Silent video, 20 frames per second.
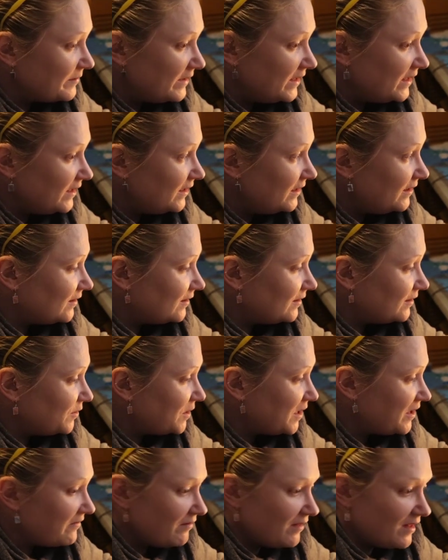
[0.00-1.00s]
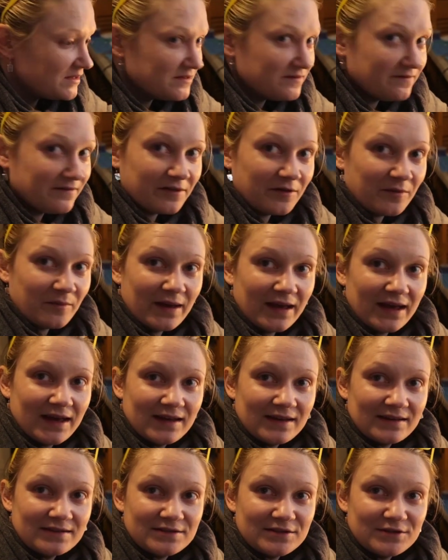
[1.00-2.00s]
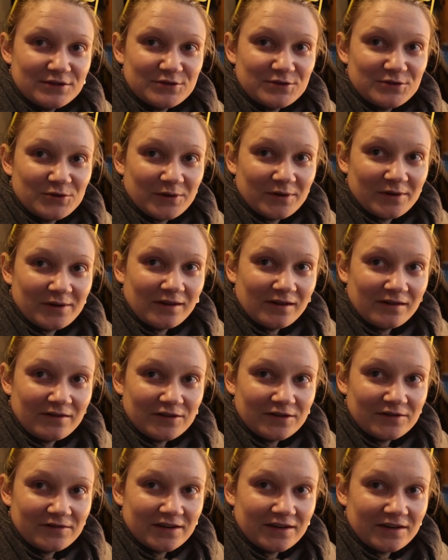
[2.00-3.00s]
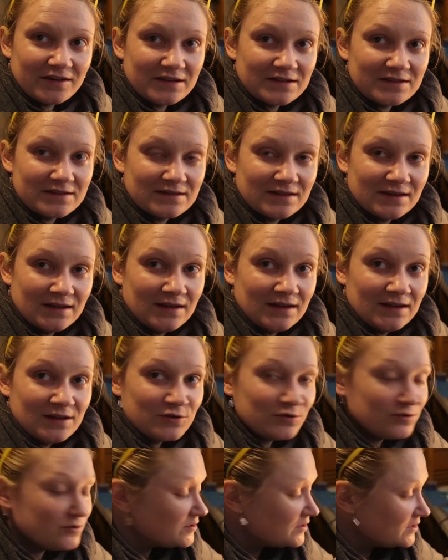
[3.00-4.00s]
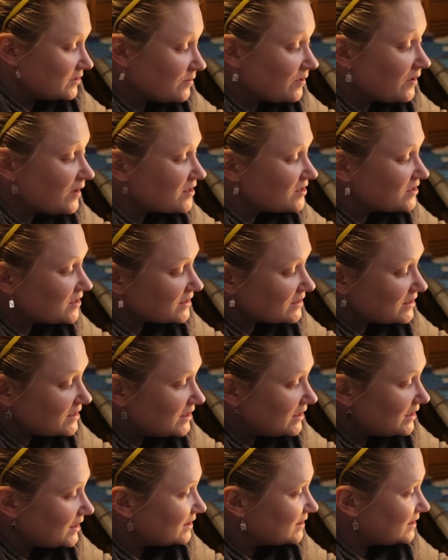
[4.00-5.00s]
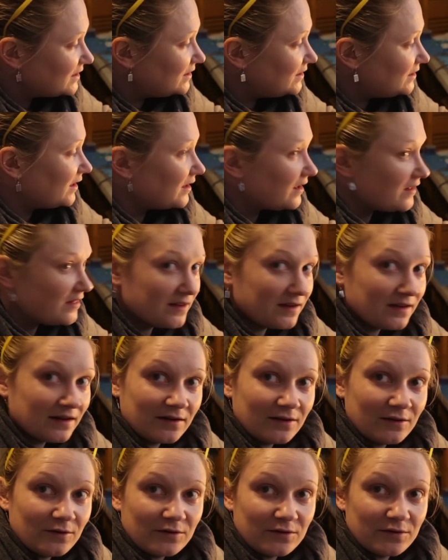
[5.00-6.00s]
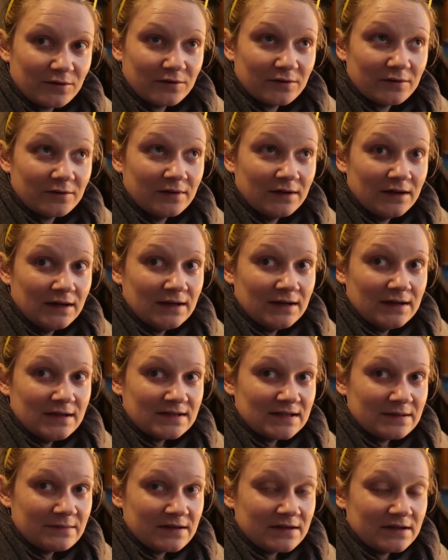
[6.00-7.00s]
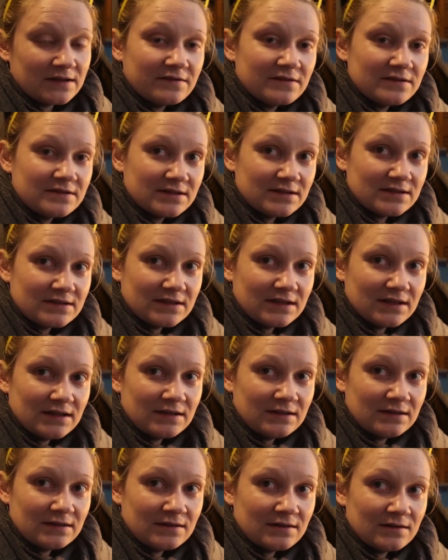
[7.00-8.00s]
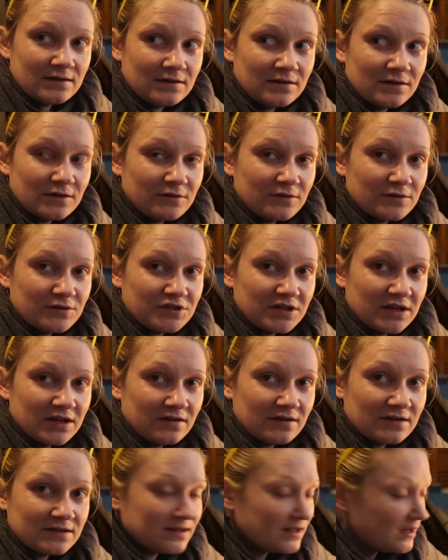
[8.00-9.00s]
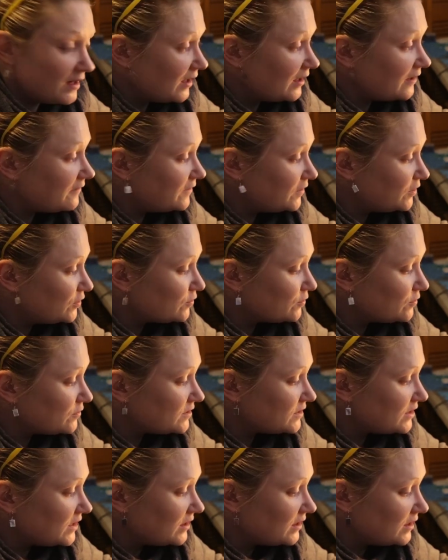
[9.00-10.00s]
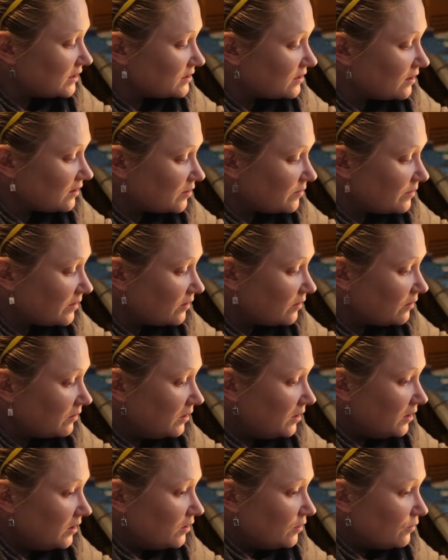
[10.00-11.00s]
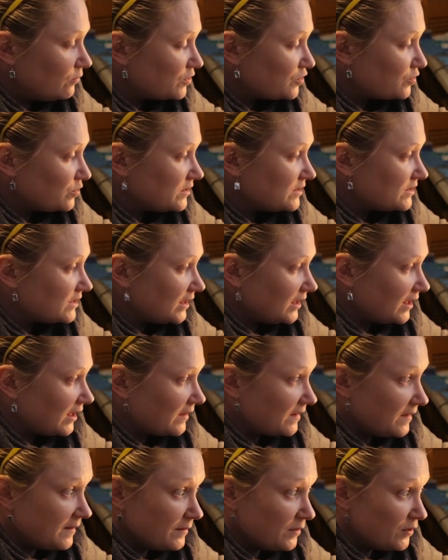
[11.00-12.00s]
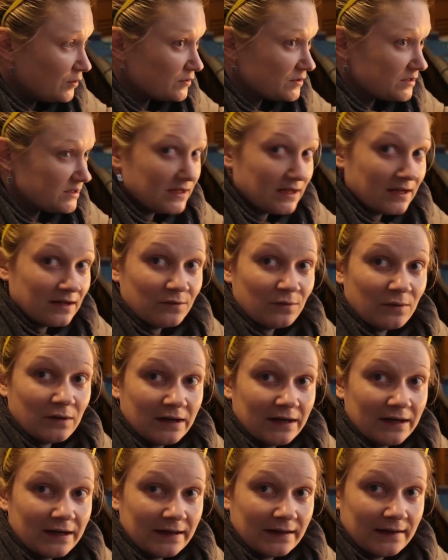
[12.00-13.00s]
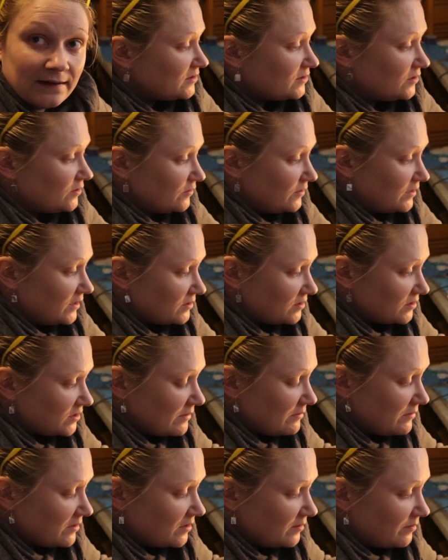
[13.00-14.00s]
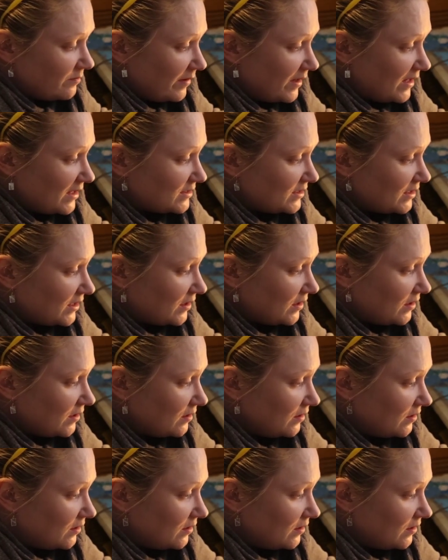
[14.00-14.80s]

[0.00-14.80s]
me, you have lots of little bags to store all of your various tools and projects and things in, and I thought I'd go through some of the differences in the crochet hooks that I've used and then talk about which ones I like the most and why. So these are some of the basic,